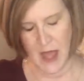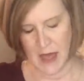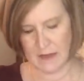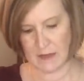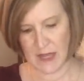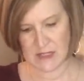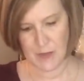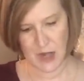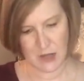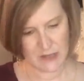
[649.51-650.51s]
And then last
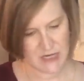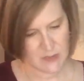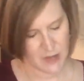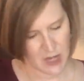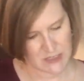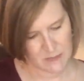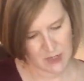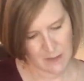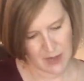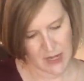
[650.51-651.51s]
but not least, we got
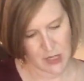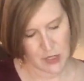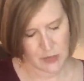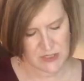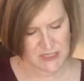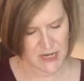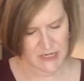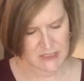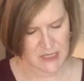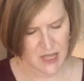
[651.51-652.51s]
something by
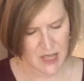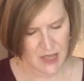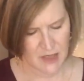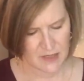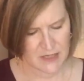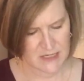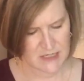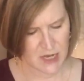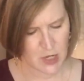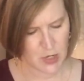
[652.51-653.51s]
Nudestix. This is
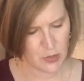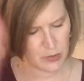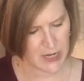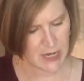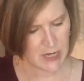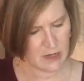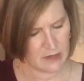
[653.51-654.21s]
a nudie.